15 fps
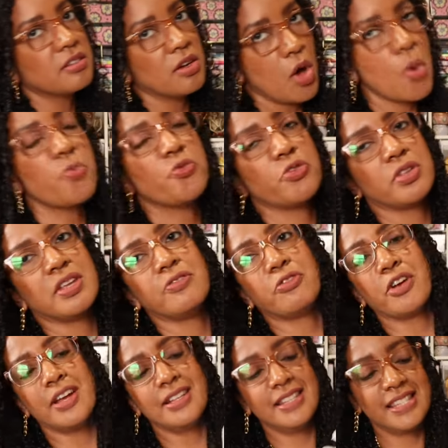hopefully,
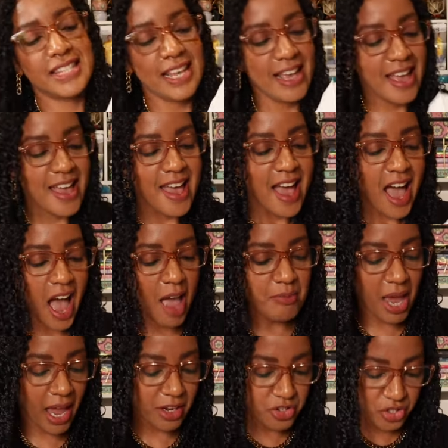friends, I'm
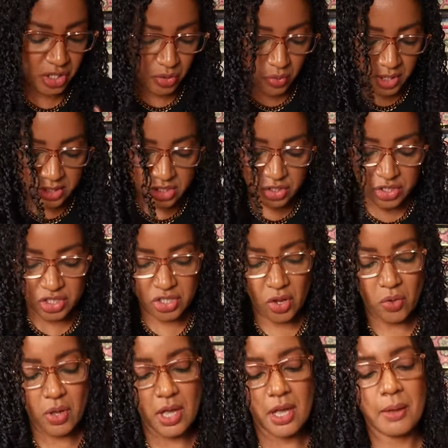actually going to
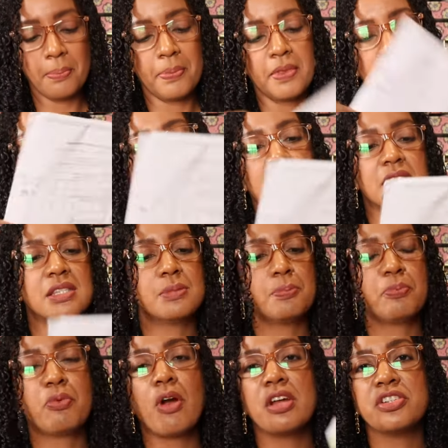sew up this
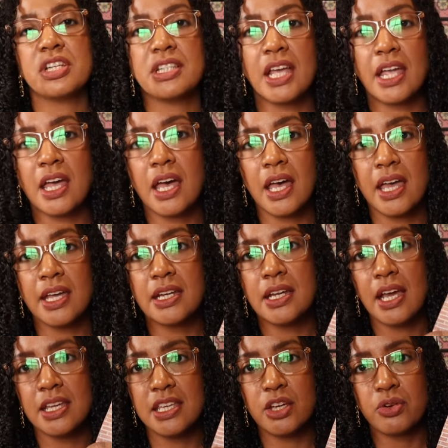project I cut
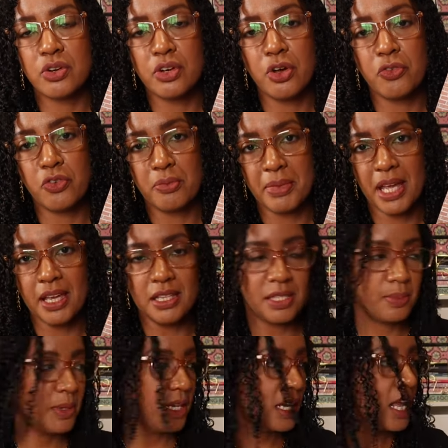a year ago for my
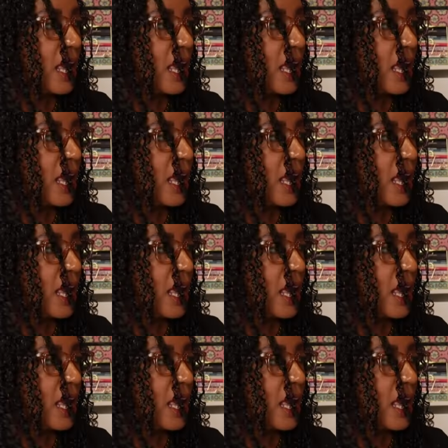husband,